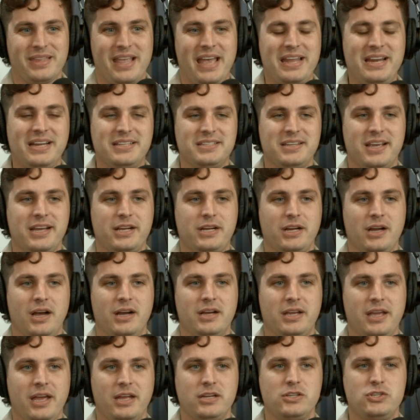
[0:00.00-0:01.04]
and it's like,
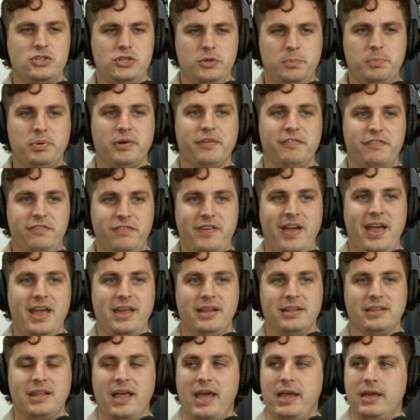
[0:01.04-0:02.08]
again, to prevent
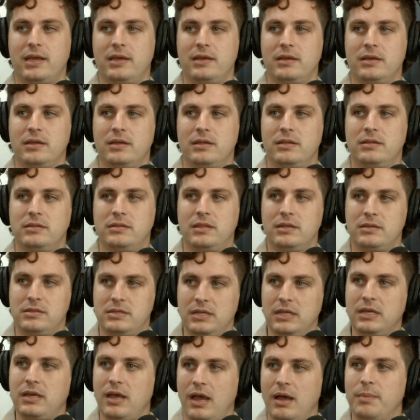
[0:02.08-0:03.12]
like the
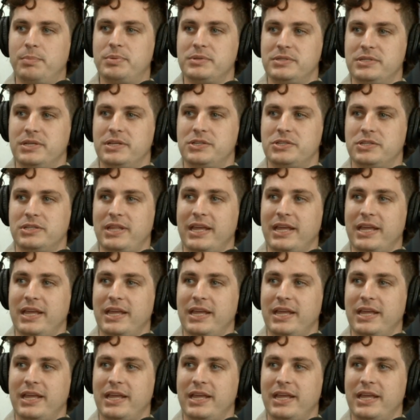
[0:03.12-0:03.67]
decomposition.